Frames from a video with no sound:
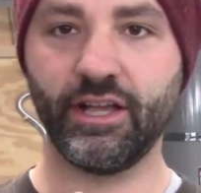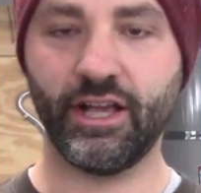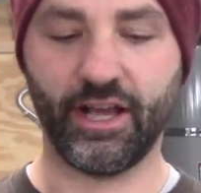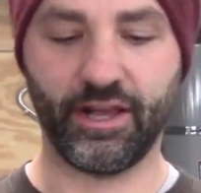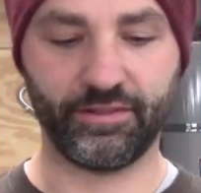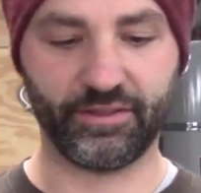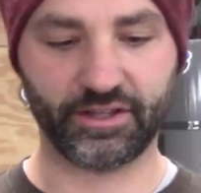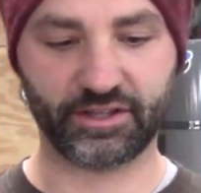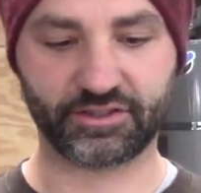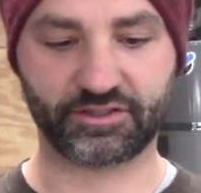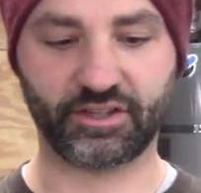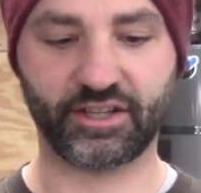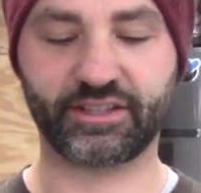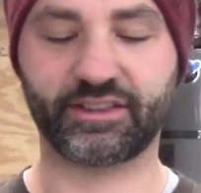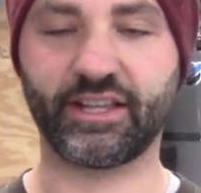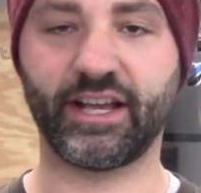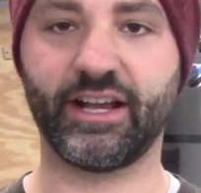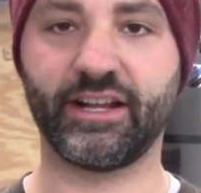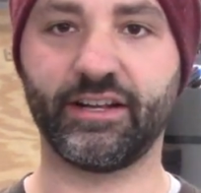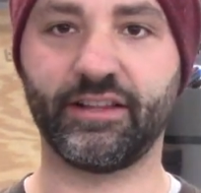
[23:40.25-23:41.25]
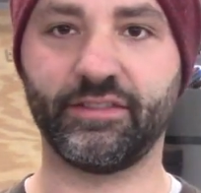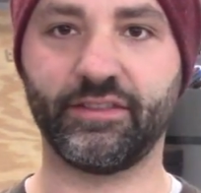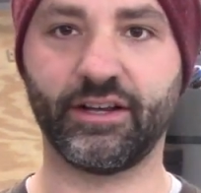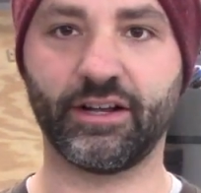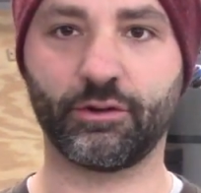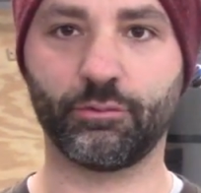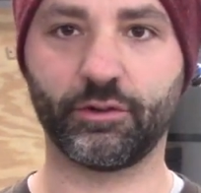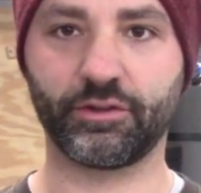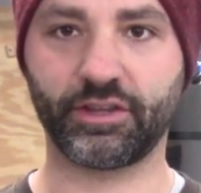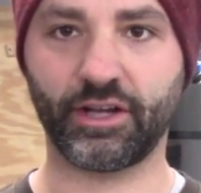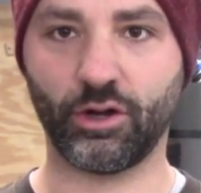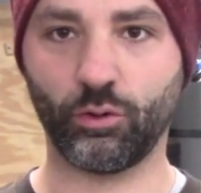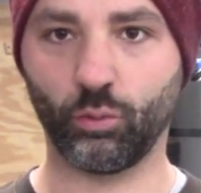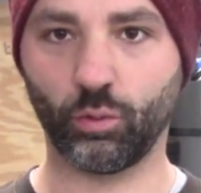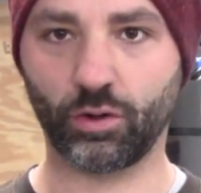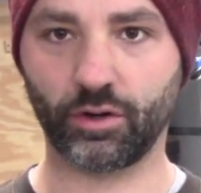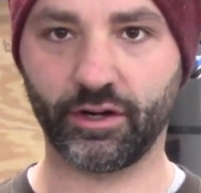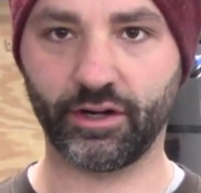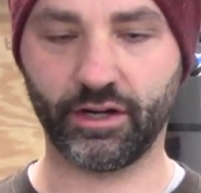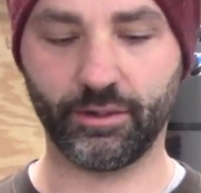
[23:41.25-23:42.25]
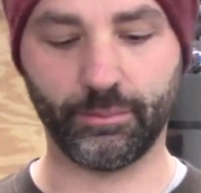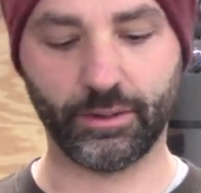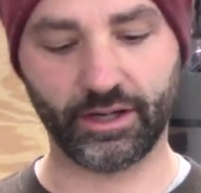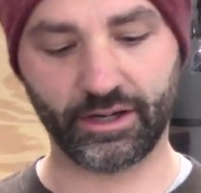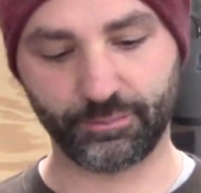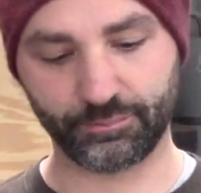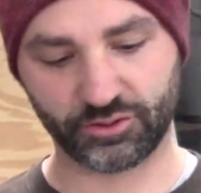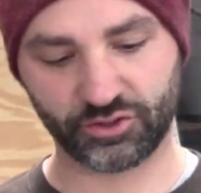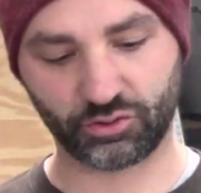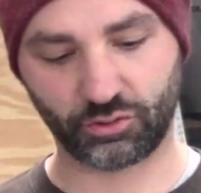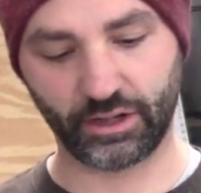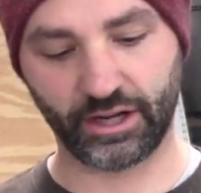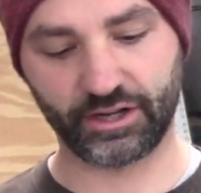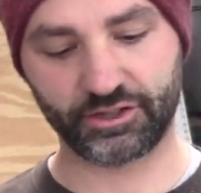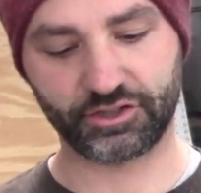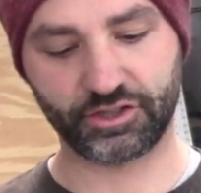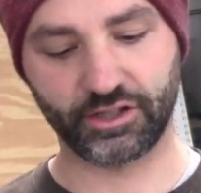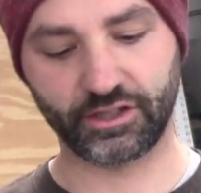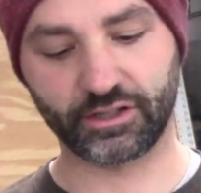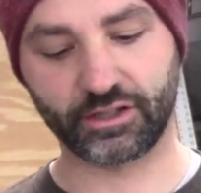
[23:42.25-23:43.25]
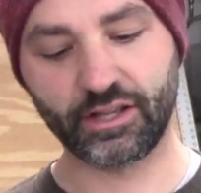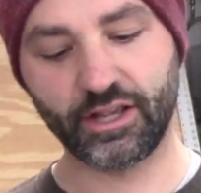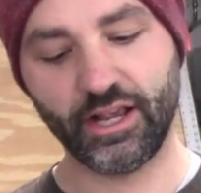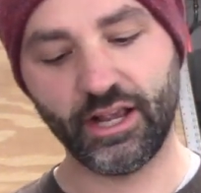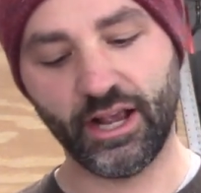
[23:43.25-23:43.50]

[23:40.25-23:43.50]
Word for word: and things like that in there without worrying about them scratching